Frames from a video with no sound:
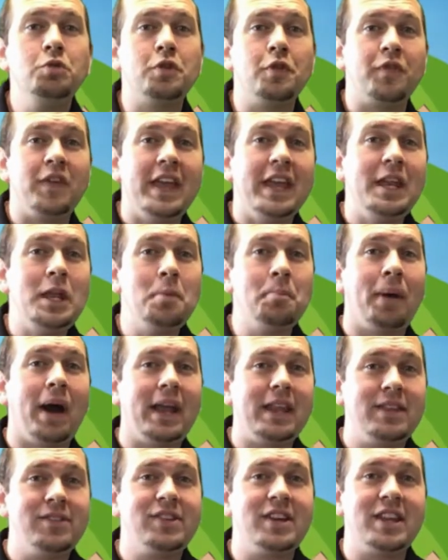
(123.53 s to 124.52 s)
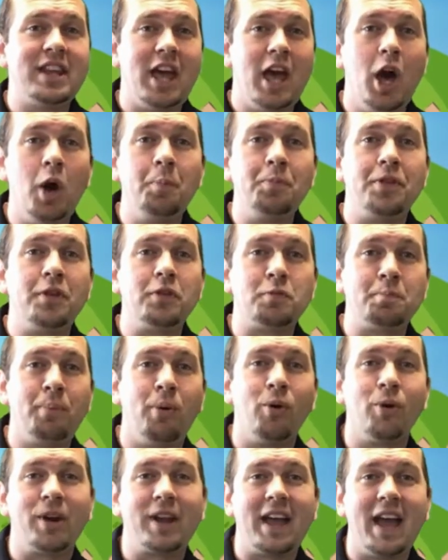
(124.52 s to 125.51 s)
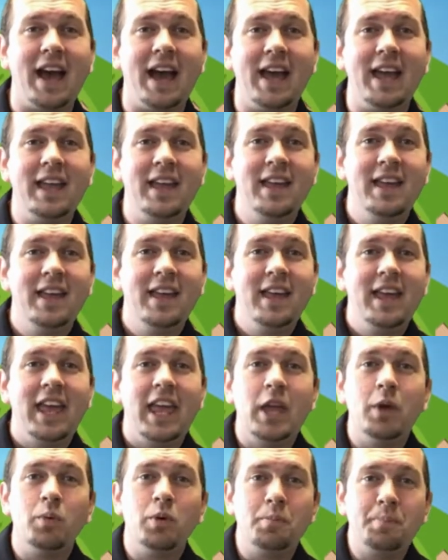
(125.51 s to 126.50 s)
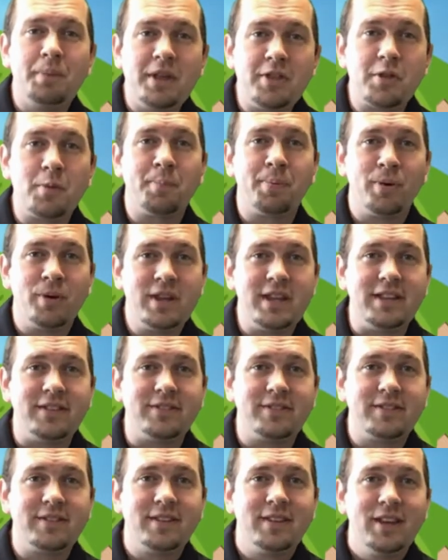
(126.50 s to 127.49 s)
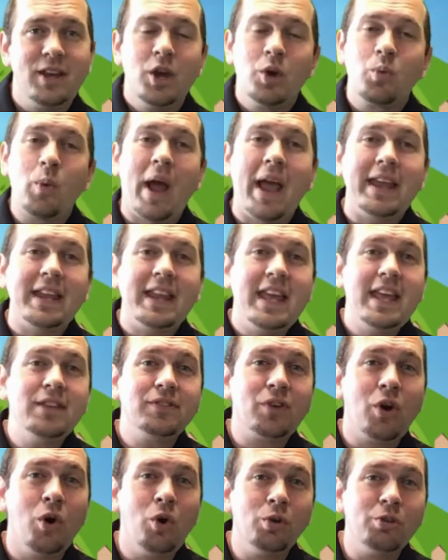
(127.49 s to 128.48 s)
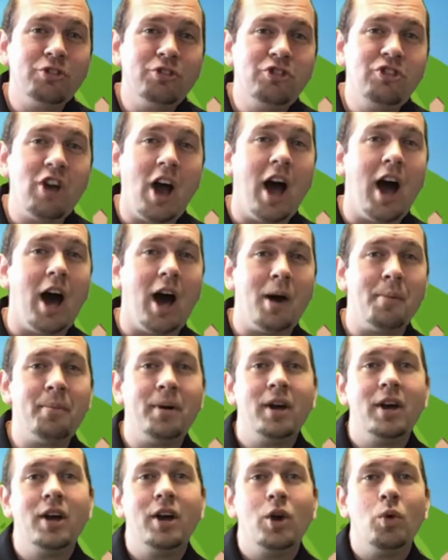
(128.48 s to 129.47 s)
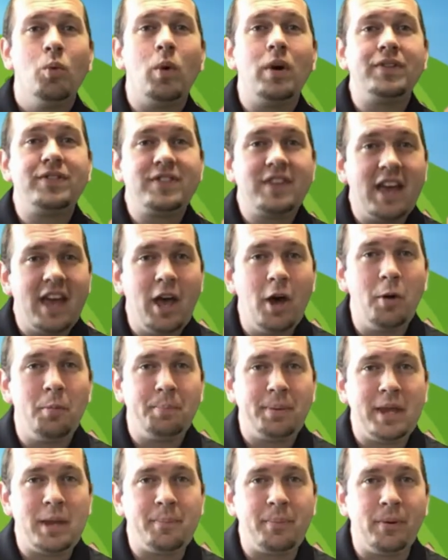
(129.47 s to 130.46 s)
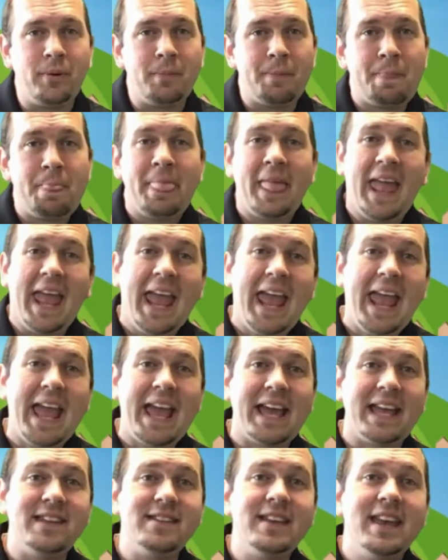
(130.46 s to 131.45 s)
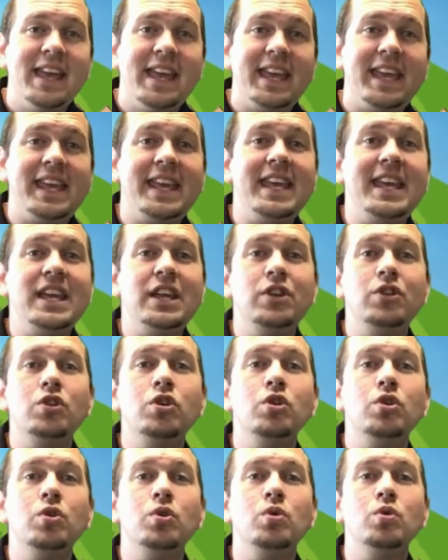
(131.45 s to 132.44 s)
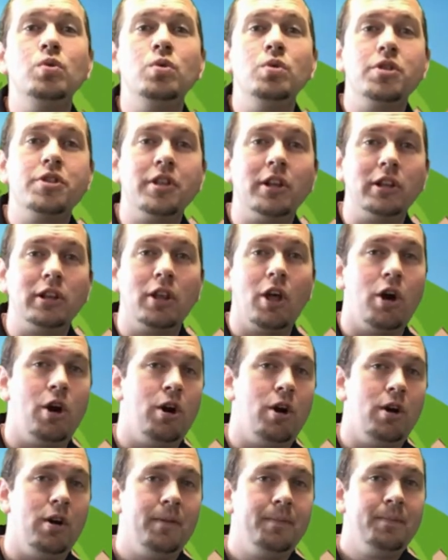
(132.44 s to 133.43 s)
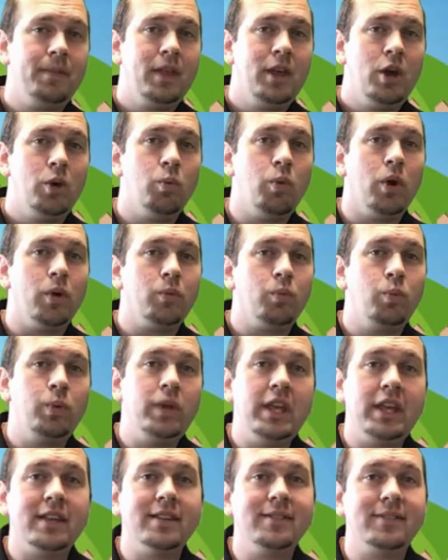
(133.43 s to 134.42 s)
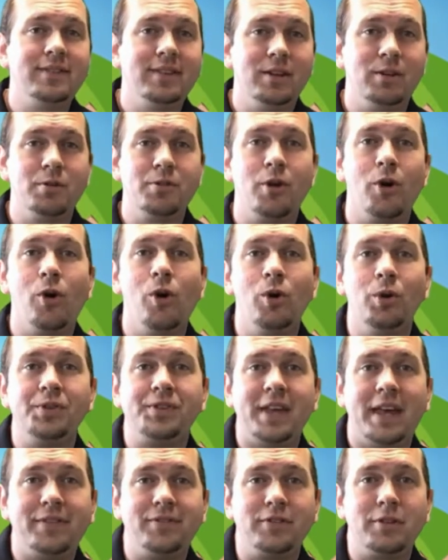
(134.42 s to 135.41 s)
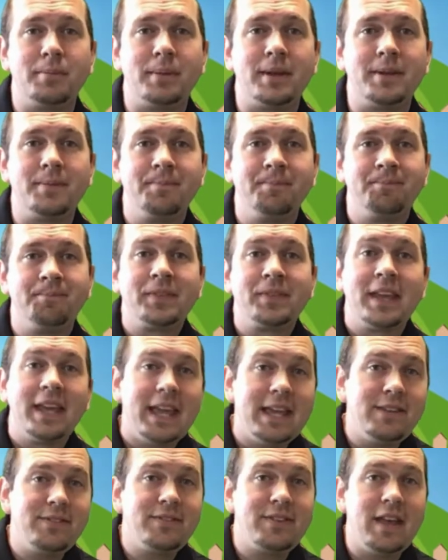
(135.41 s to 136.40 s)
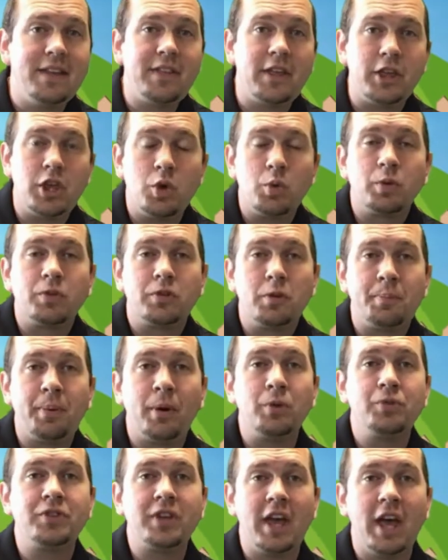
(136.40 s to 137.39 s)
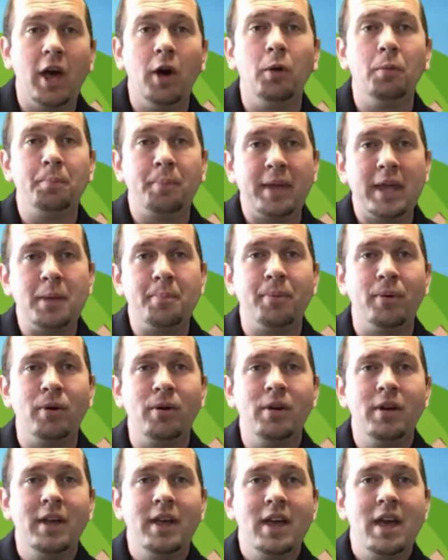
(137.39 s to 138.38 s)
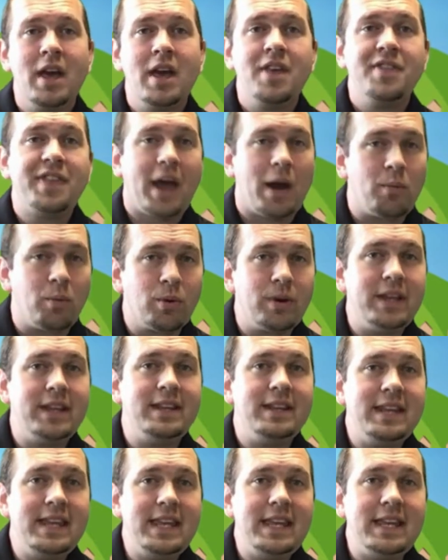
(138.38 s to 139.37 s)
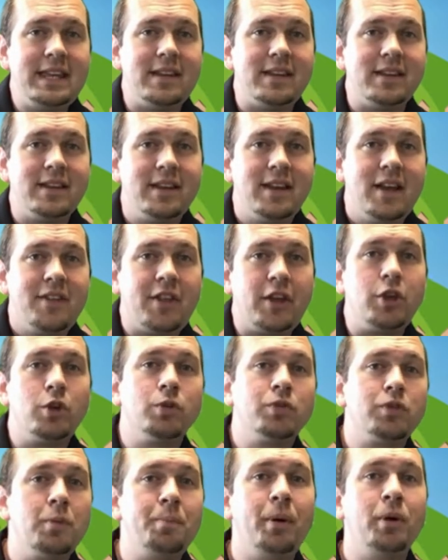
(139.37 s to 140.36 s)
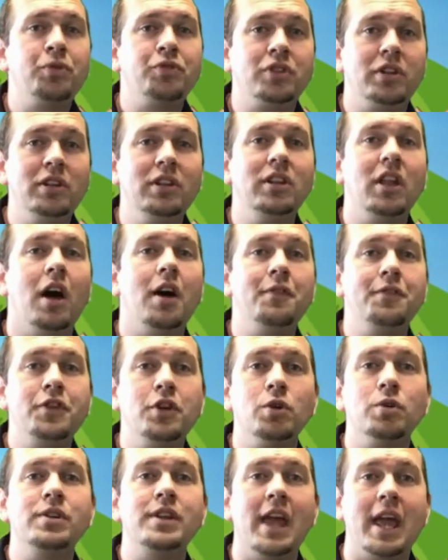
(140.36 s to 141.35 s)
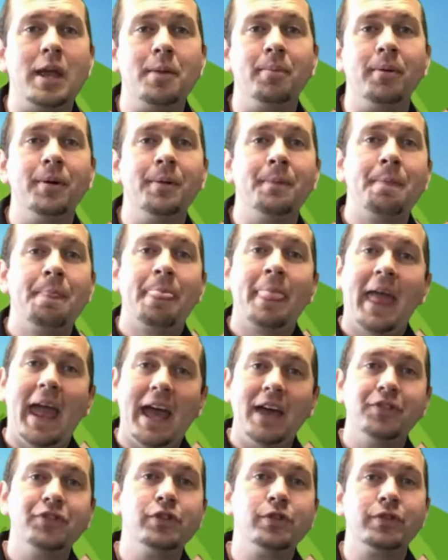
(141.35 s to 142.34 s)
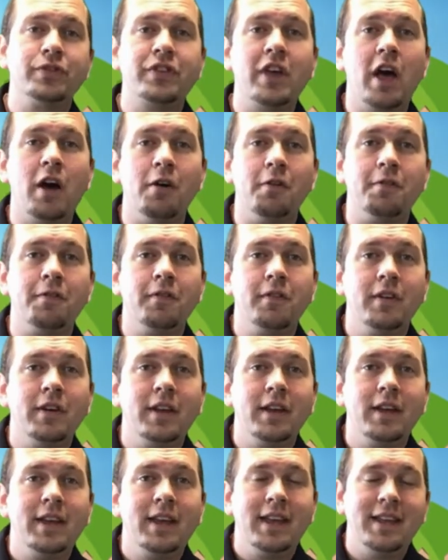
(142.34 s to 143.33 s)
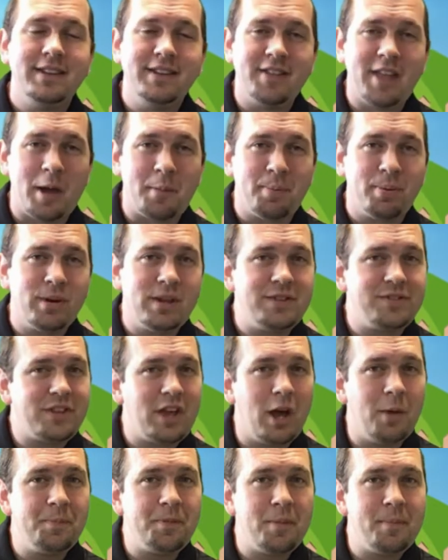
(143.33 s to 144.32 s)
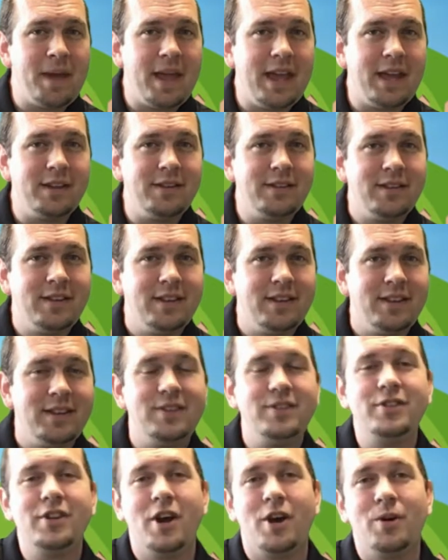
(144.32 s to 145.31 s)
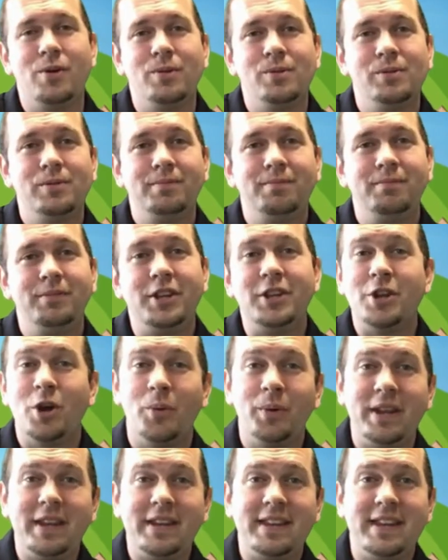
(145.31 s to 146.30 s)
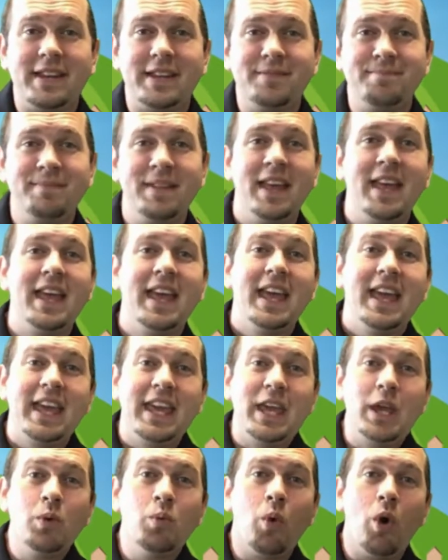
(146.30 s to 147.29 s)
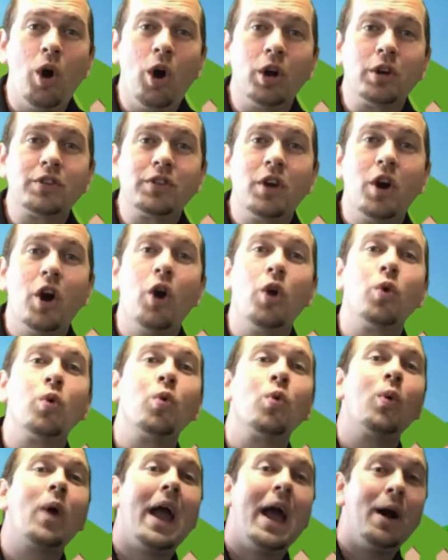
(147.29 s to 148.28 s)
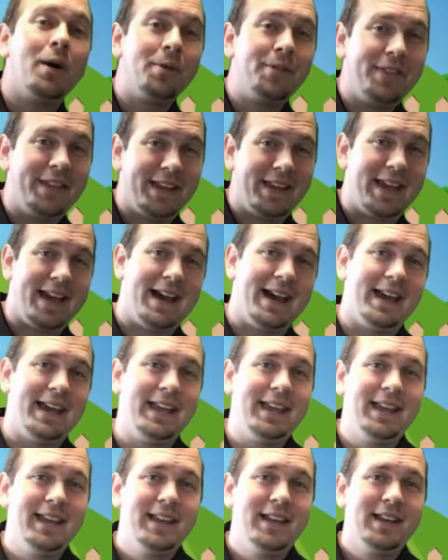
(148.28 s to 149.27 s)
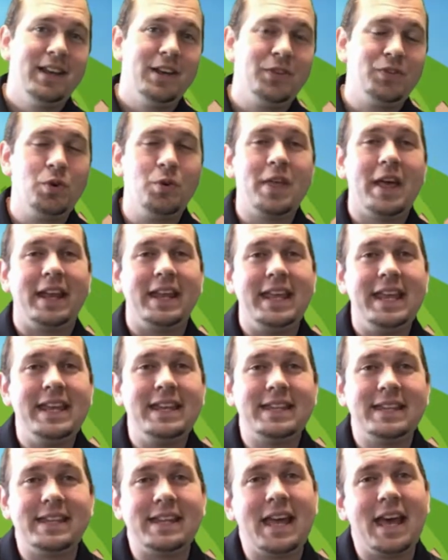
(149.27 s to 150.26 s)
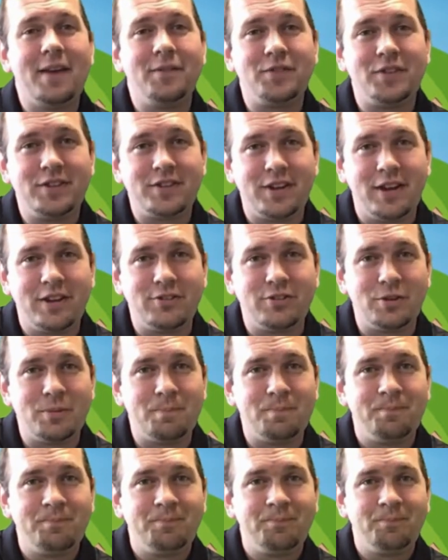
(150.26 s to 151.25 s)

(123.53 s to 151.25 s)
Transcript: If anybody's going to help this poor guy, it would be the priest, right? His whole job was to help people. And he knew the law, what we consider the Old Testament. It said that you were supposed to help people that were in need, that you're supposed to love your neighbor as yourself. Did that priest help the man? No. You know what he did? He walked around the guy so that he didn't have to touch him.